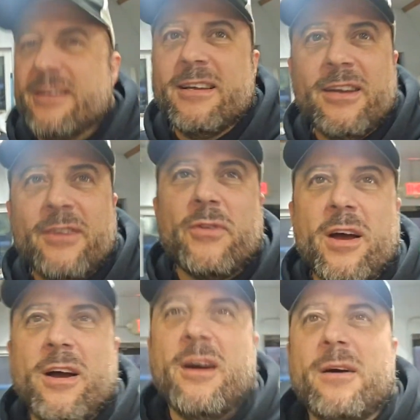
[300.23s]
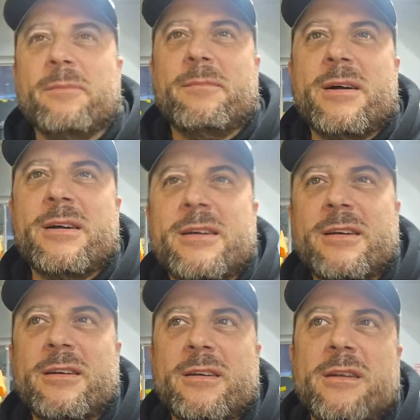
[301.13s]
If the
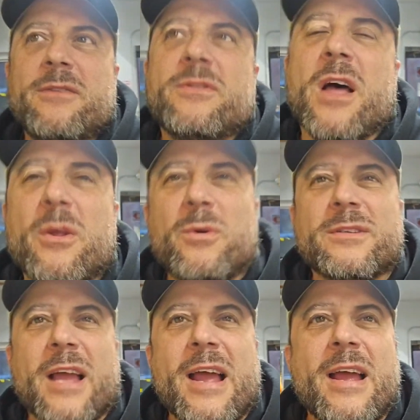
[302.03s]
other ones I